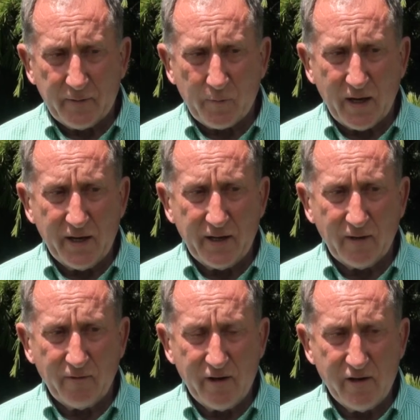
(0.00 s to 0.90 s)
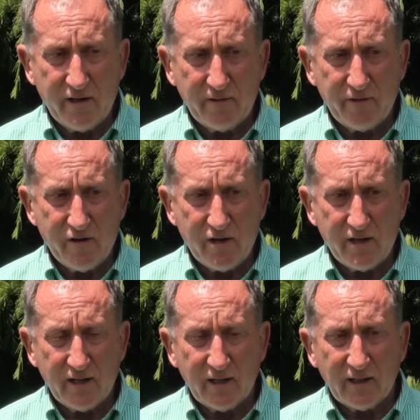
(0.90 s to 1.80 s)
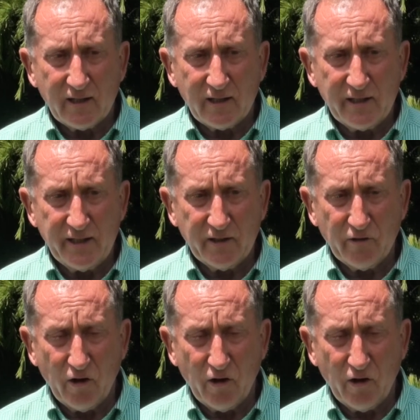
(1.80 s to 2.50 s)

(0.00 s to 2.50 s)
played a very, very leading